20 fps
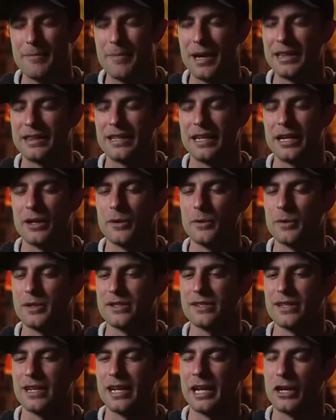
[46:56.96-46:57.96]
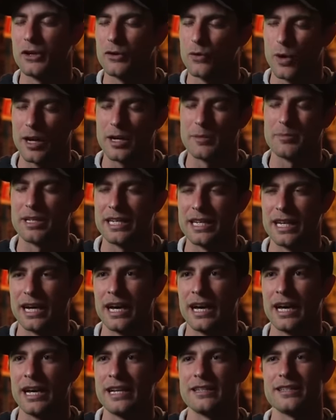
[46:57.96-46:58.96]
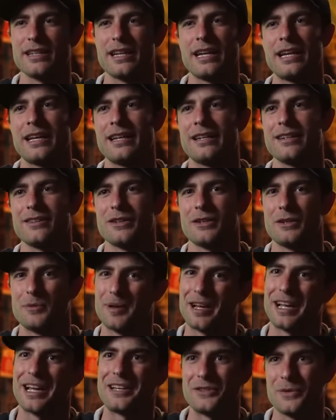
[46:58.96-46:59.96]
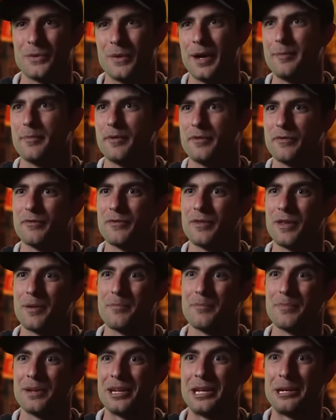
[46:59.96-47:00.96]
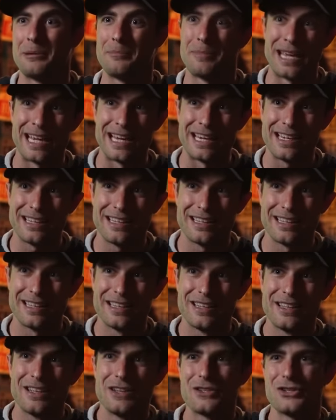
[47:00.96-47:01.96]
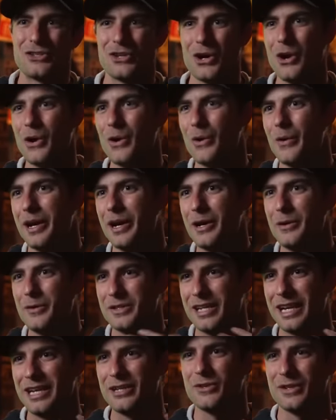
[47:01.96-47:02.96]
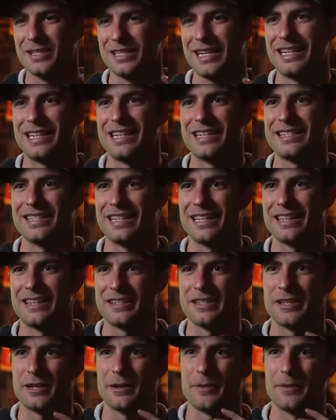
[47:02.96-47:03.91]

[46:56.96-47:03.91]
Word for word: I met there was incredibly kind, and Quebec has a rep of them being mean. So it was interesting to see this